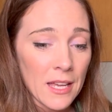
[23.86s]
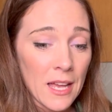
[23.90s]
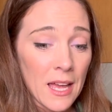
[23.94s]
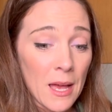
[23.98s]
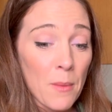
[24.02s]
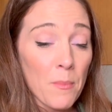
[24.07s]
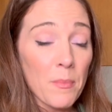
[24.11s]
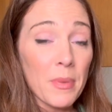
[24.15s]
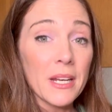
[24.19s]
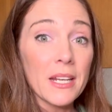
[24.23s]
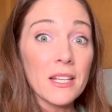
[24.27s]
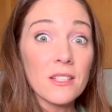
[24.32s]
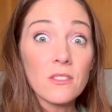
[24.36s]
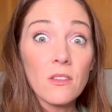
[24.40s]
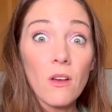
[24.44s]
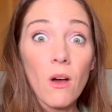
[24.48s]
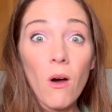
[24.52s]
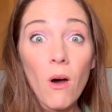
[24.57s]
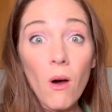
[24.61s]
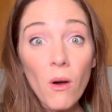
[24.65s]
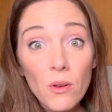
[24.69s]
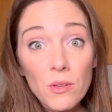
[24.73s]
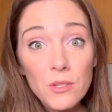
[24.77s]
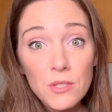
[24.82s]
But it's
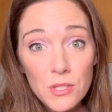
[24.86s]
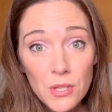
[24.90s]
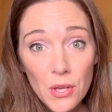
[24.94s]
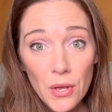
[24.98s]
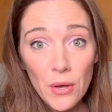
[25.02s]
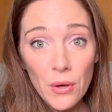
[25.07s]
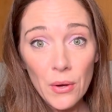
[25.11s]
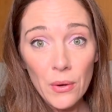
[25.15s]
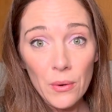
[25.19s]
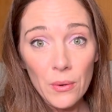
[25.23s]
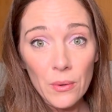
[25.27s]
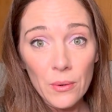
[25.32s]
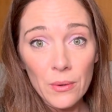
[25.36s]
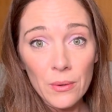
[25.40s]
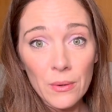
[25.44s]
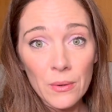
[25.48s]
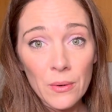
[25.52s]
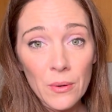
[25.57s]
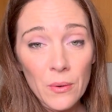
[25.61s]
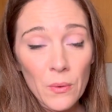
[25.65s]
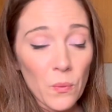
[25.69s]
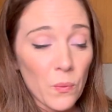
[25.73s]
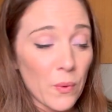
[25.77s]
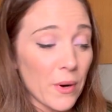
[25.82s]
also
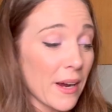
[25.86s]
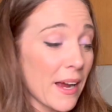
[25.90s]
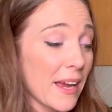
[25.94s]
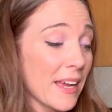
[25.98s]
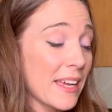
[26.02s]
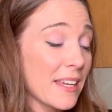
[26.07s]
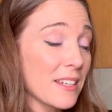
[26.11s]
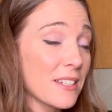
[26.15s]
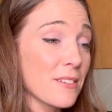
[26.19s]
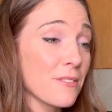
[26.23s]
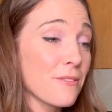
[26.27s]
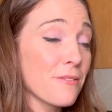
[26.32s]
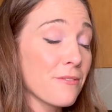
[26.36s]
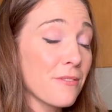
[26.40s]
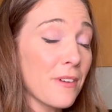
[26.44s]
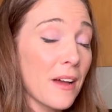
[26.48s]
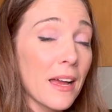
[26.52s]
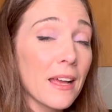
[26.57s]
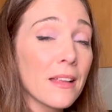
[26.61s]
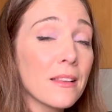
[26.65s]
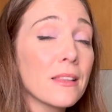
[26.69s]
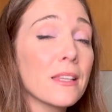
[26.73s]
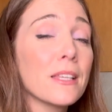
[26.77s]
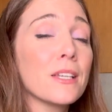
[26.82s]
where I get to
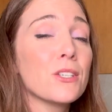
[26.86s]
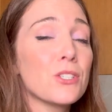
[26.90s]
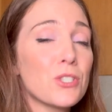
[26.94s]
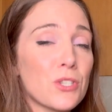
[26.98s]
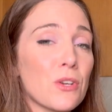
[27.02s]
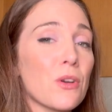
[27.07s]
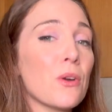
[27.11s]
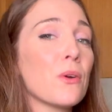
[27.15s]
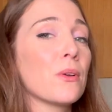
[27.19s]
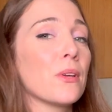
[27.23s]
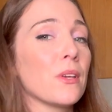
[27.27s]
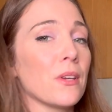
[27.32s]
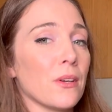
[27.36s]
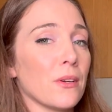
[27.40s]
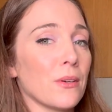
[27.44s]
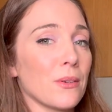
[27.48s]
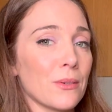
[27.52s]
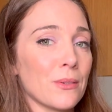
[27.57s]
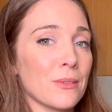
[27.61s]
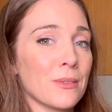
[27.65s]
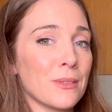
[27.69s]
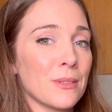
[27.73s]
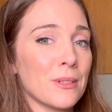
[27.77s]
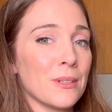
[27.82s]
finally show you
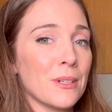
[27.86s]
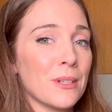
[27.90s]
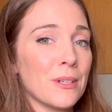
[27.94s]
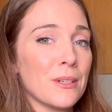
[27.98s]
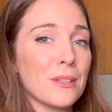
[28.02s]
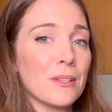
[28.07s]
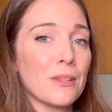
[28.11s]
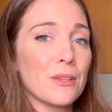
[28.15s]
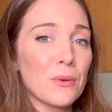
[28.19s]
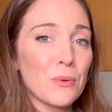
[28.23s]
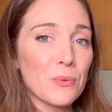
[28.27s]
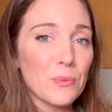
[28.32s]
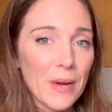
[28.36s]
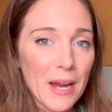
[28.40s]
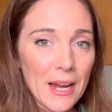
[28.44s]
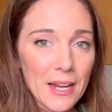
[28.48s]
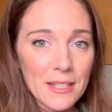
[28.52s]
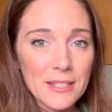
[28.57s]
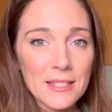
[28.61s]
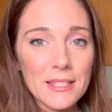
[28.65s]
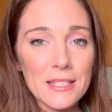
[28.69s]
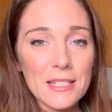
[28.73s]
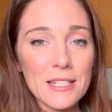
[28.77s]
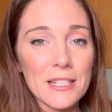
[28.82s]
the
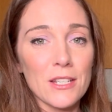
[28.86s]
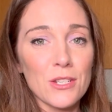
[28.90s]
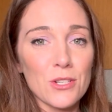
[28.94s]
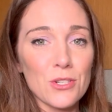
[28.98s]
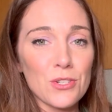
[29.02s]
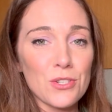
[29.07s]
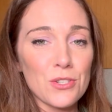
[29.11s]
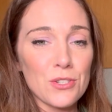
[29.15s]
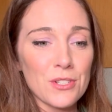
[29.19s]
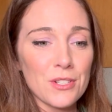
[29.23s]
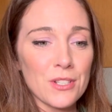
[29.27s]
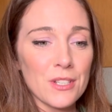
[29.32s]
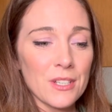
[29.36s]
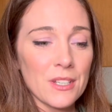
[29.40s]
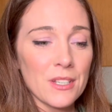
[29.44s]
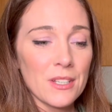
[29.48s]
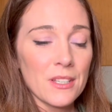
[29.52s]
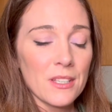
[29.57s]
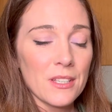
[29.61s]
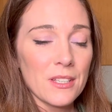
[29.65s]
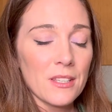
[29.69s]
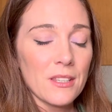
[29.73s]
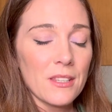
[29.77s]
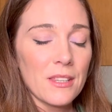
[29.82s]
rice dish
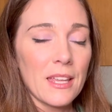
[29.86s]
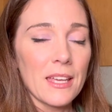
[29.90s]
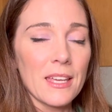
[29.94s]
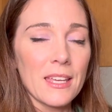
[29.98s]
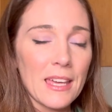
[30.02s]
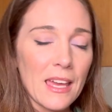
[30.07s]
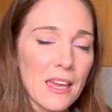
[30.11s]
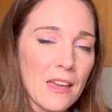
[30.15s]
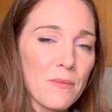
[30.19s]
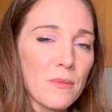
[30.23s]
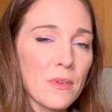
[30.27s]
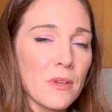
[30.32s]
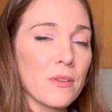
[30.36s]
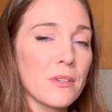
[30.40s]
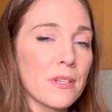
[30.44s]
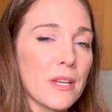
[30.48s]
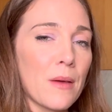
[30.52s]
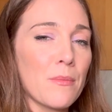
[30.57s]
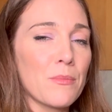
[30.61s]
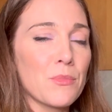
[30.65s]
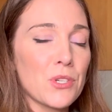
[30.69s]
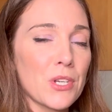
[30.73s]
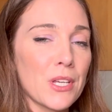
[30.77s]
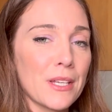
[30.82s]
that gave me
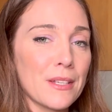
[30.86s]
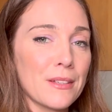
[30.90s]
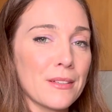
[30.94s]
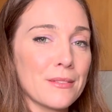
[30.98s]
redemption.